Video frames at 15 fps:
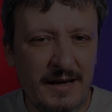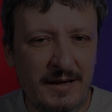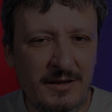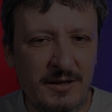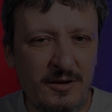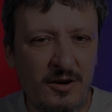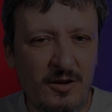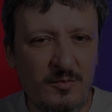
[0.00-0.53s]

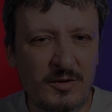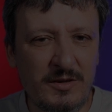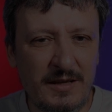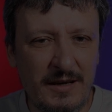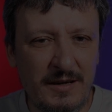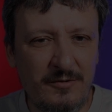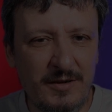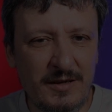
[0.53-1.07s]
actually almost
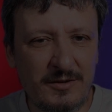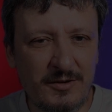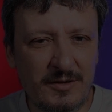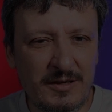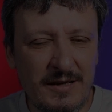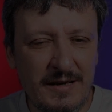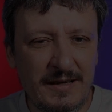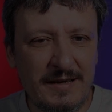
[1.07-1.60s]
any
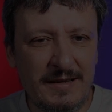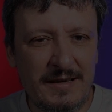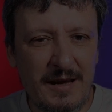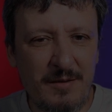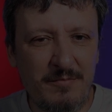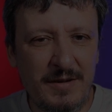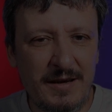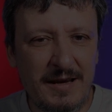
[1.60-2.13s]
resource. It
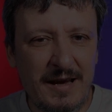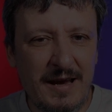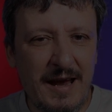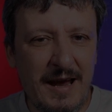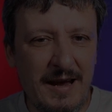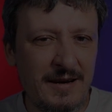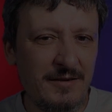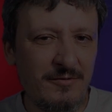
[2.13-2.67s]
can be
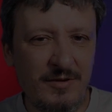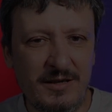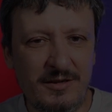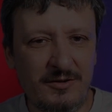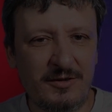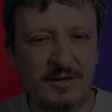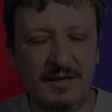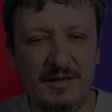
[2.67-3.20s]
any
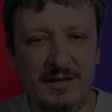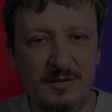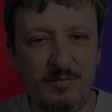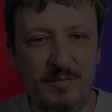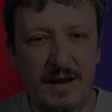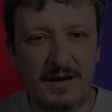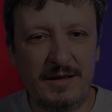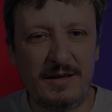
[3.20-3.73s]
resource that is
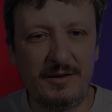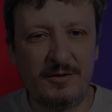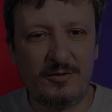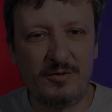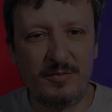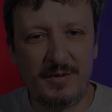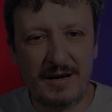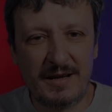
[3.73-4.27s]
baked into
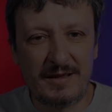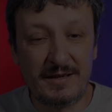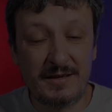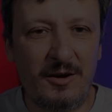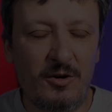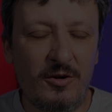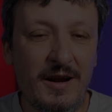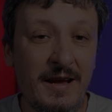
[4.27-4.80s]
Kubernetes
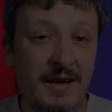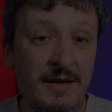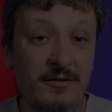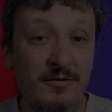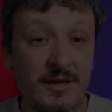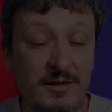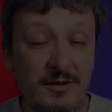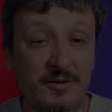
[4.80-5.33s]
or any
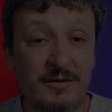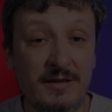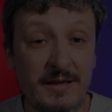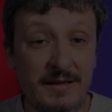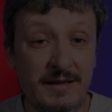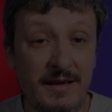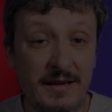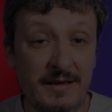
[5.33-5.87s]
resource
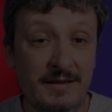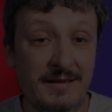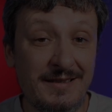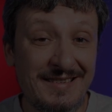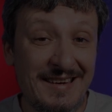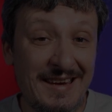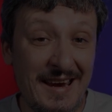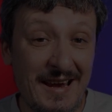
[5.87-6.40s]
that has
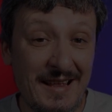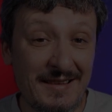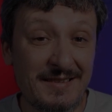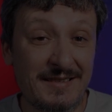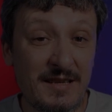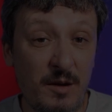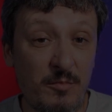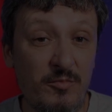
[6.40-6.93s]
scale
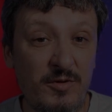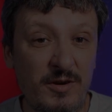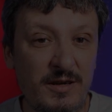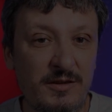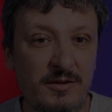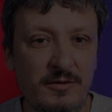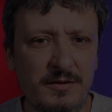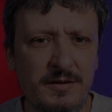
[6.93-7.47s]

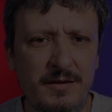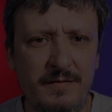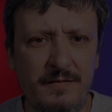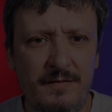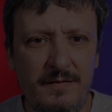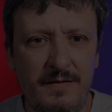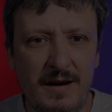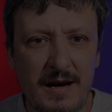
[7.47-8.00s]
sub-resource
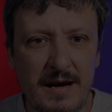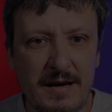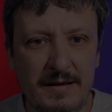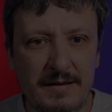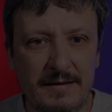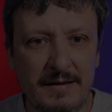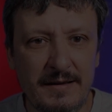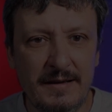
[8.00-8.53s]

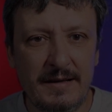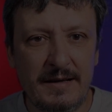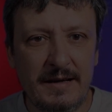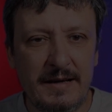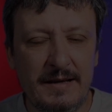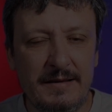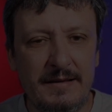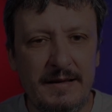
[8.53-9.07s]
defined.
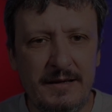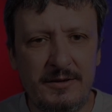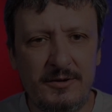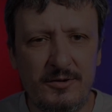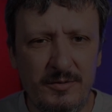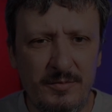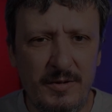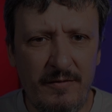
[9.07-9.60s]
And that
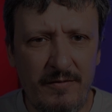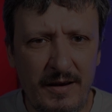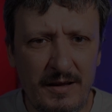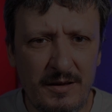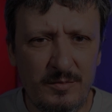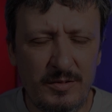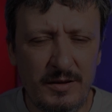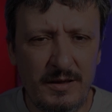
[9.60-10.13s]
should be
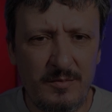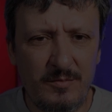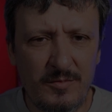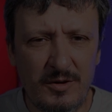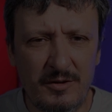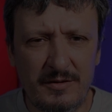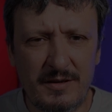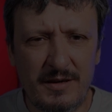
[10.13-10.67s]
available in
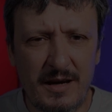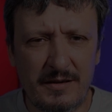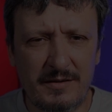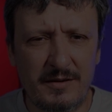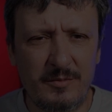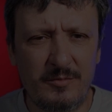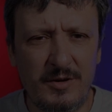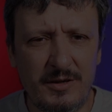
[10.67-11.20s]
most
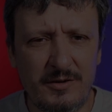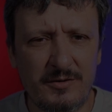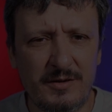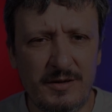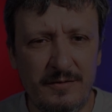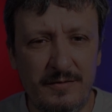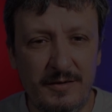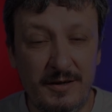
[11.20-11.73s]
custom resource
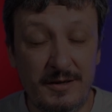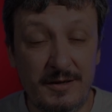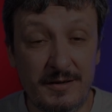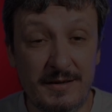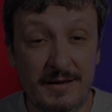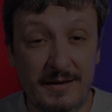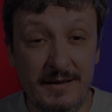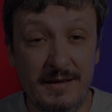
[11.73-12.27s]

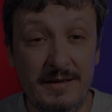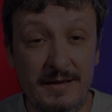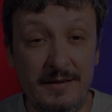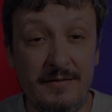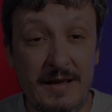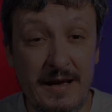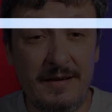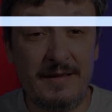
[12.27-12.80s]
definitions, at least
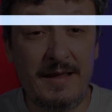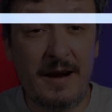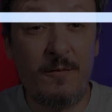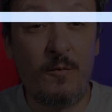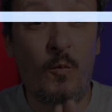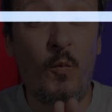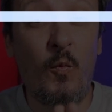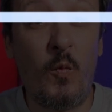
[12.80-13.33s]
if they're
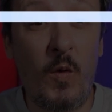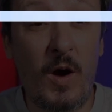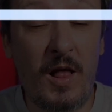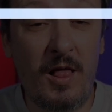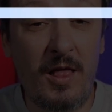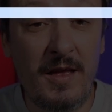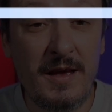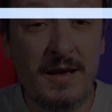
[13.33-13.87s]
done
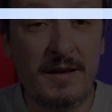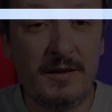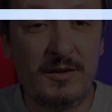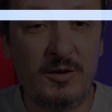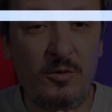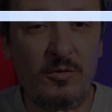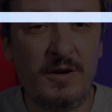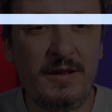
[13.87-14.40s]
well.
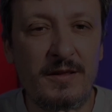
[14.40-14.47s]
So